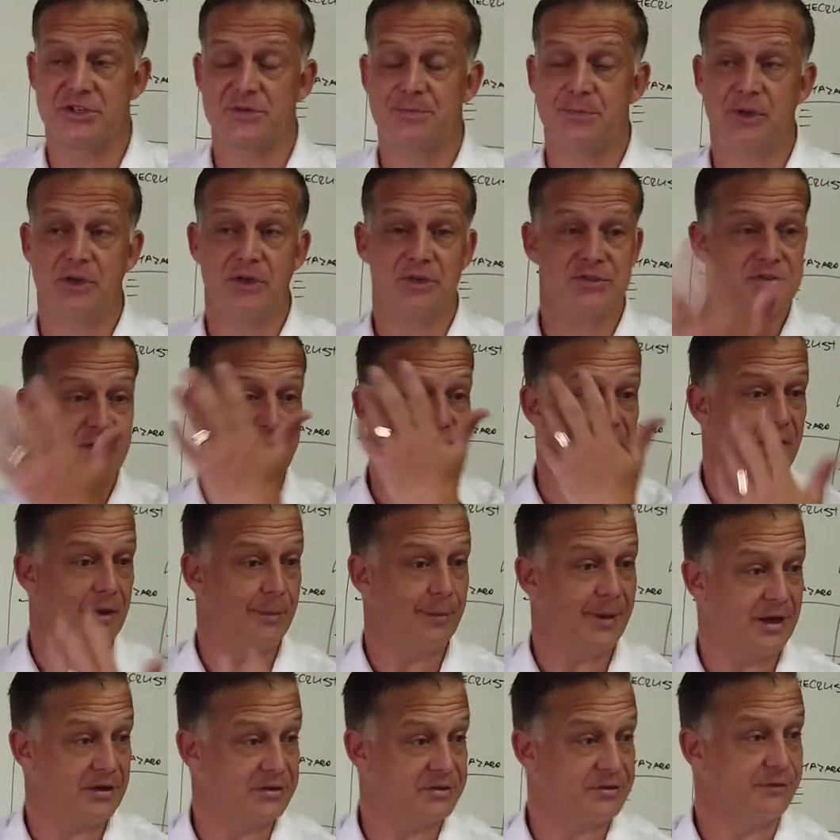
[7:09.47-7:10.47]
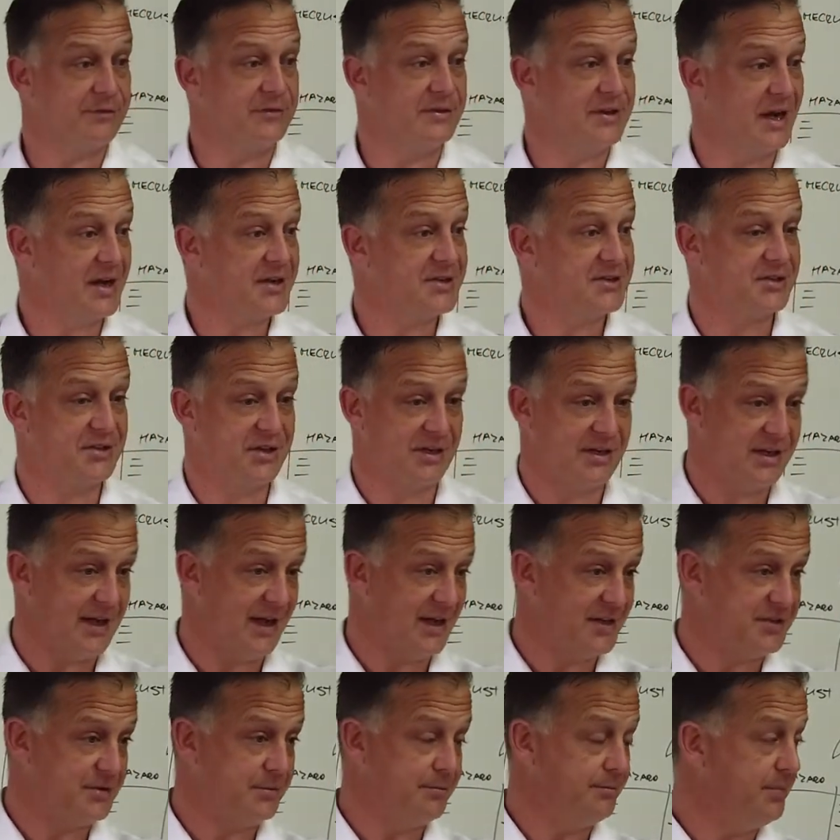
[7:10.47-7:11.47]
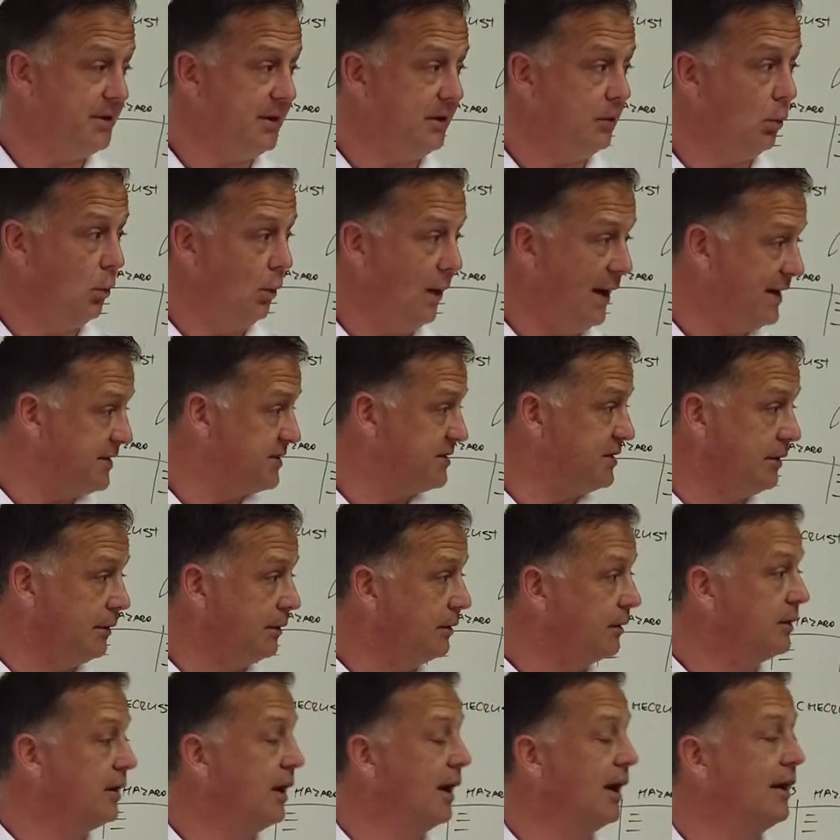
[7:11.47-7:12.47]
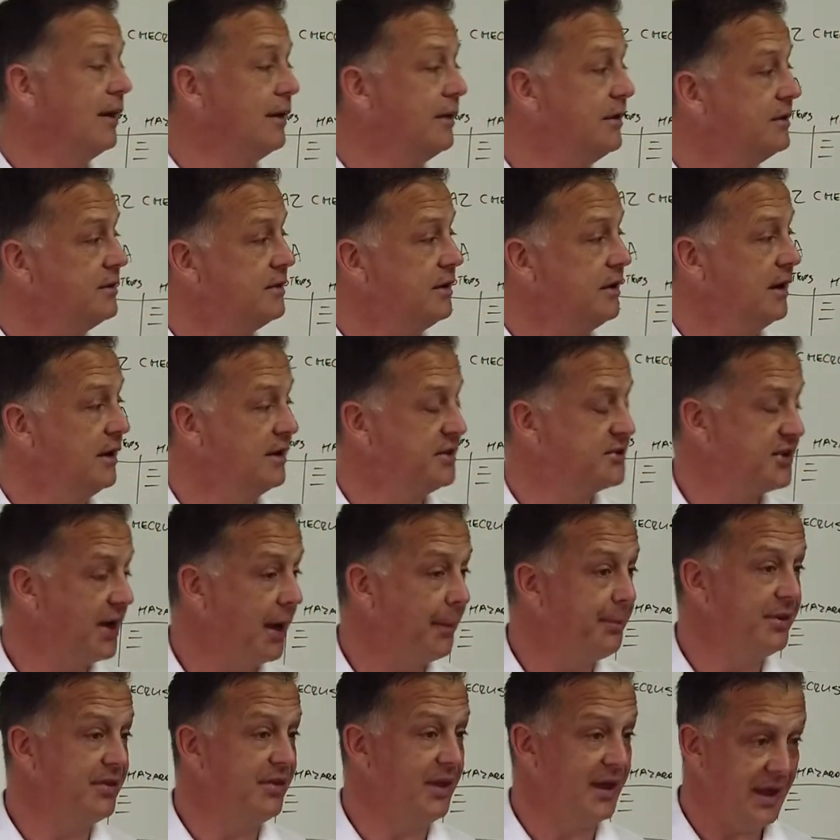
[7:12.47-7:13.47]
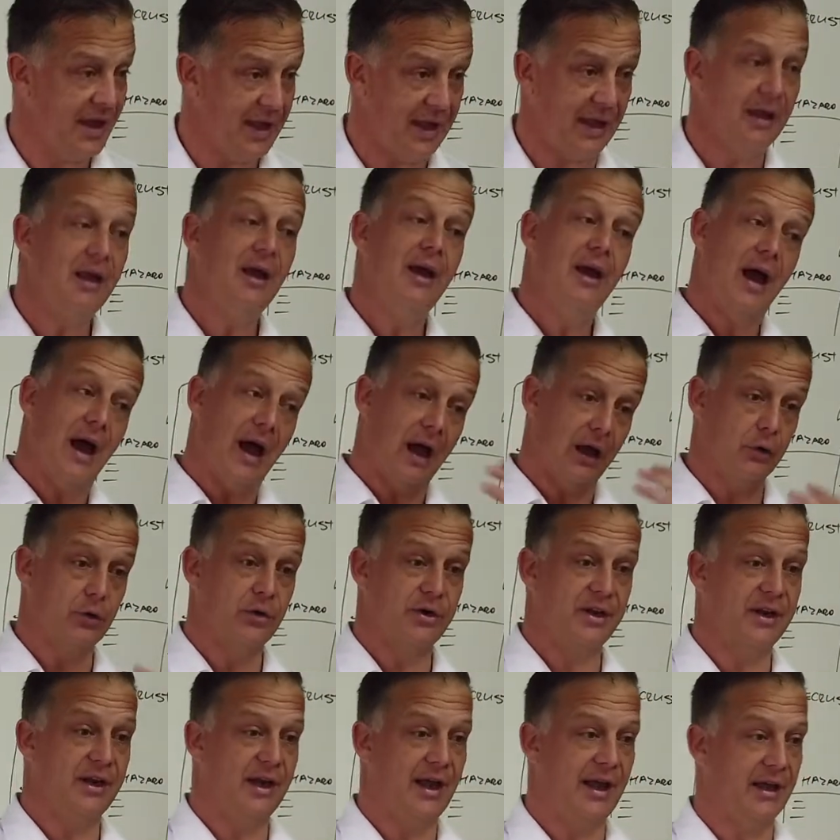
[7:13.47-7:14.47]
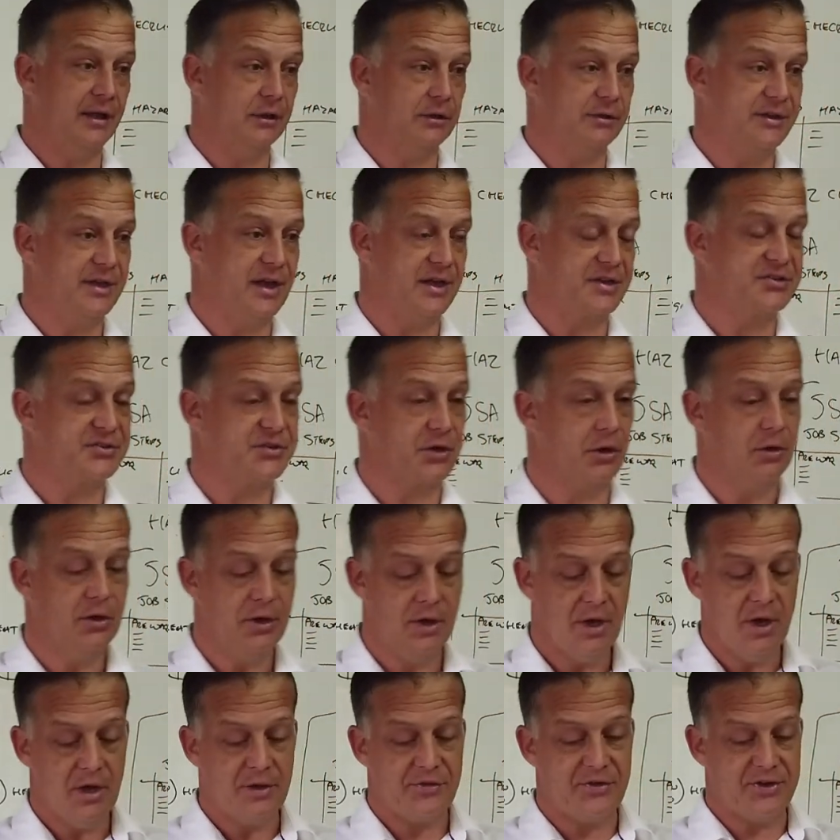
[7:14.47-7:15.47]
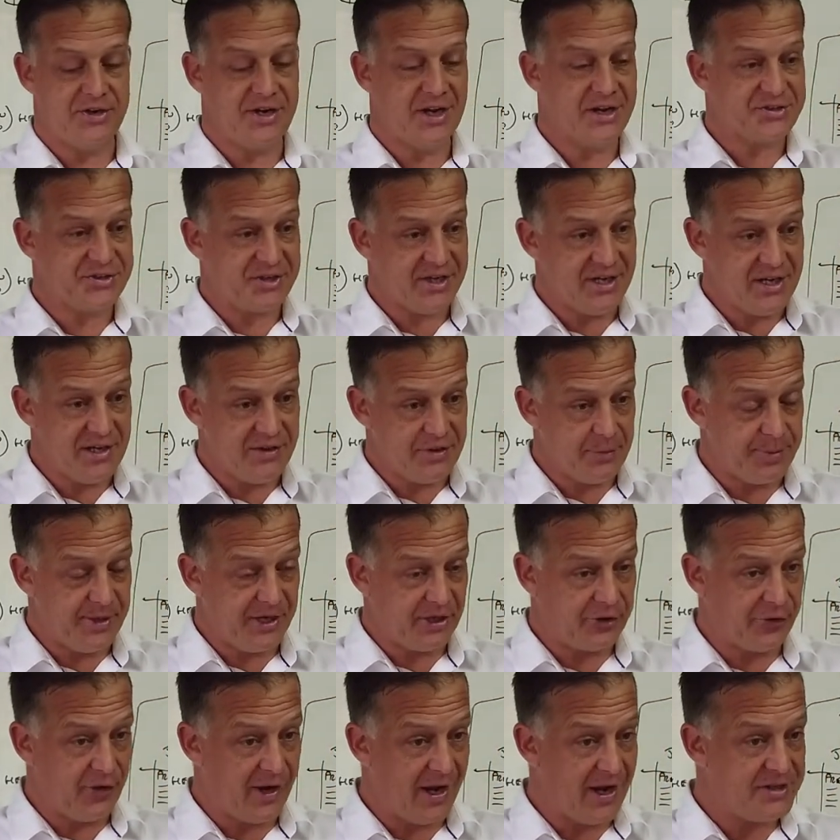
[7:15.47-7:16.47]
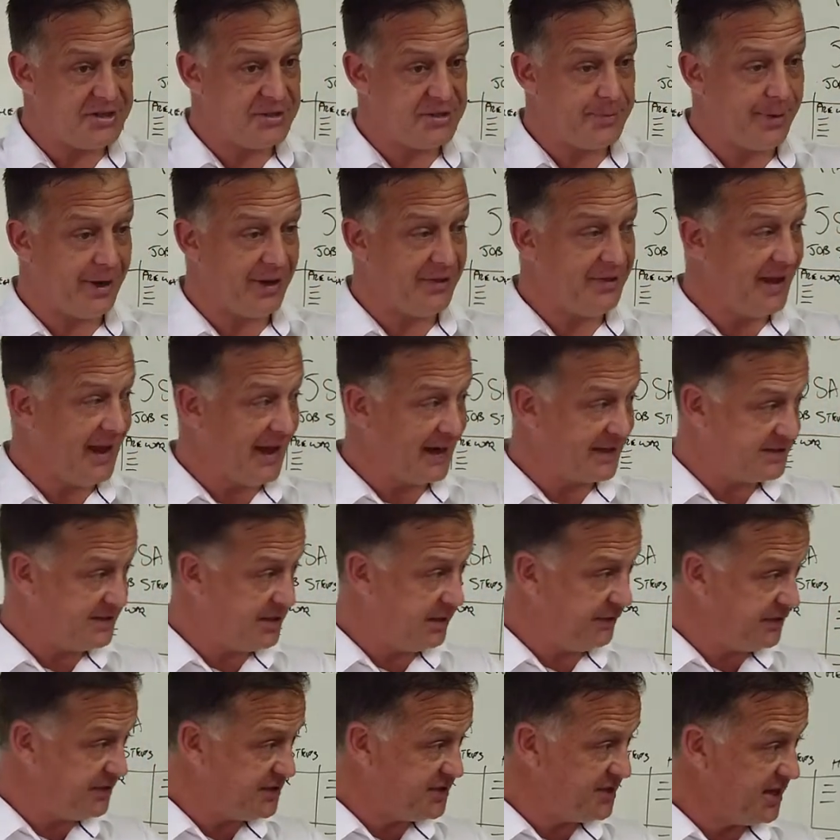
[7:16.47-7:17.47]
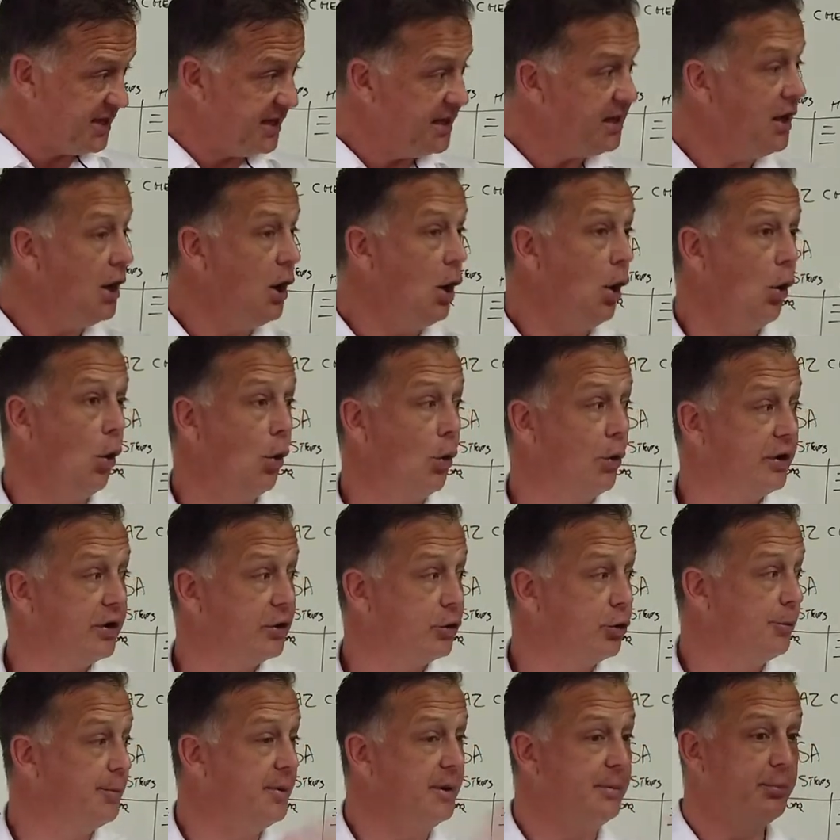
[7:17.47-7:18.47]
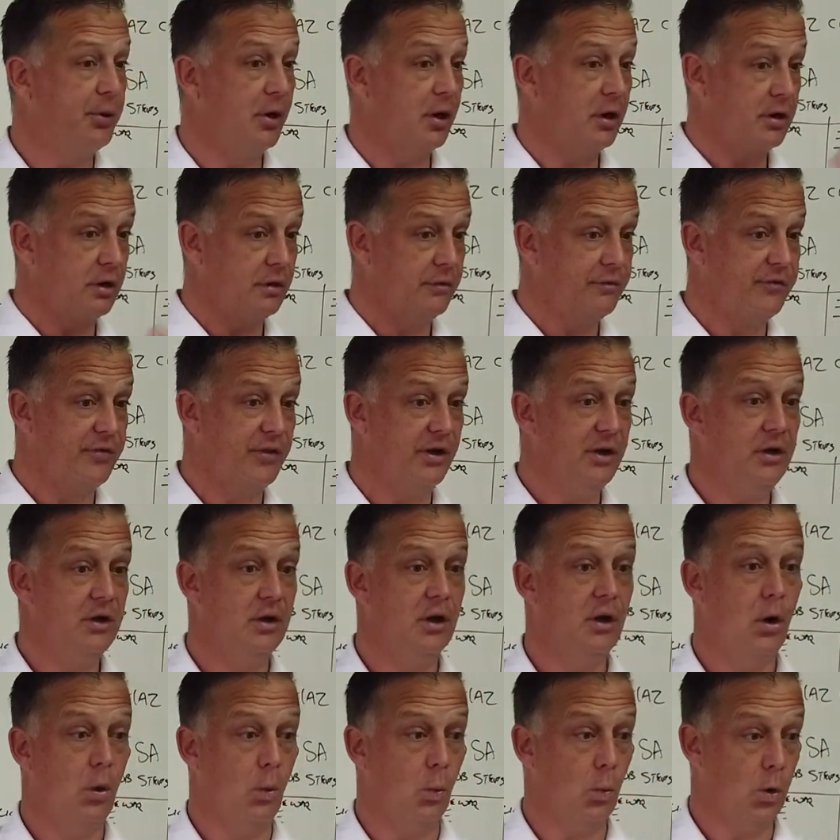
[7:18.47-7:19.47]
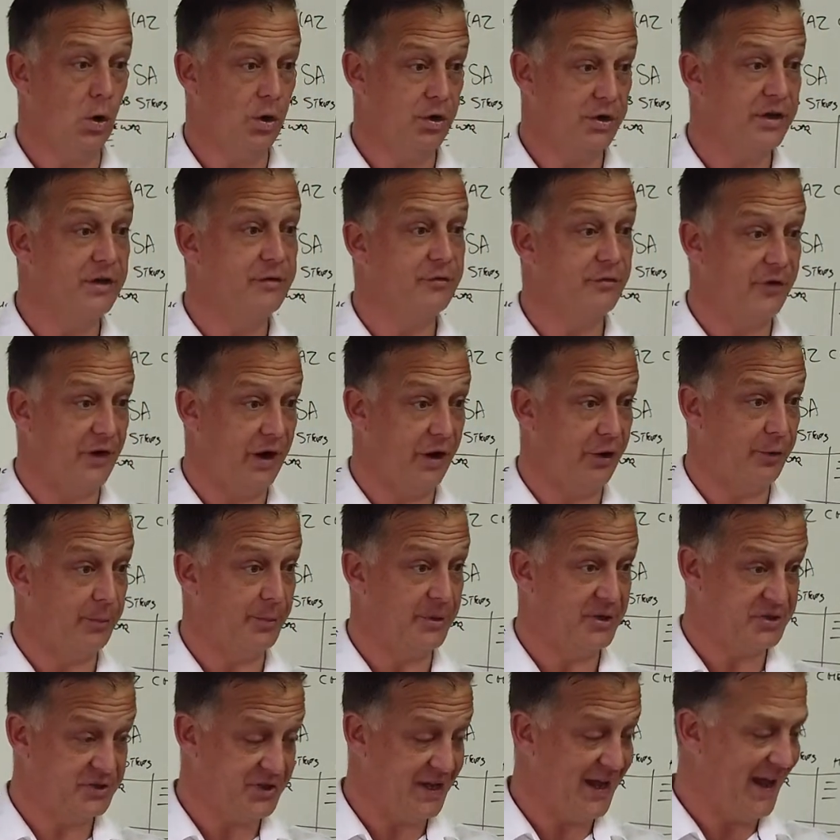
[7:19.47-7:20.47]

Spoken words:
just because of the amount of dust that hasn't been wet and it's up in the air, I could inhale dust. So the dust can either be created by the activity or it could be part of the work environment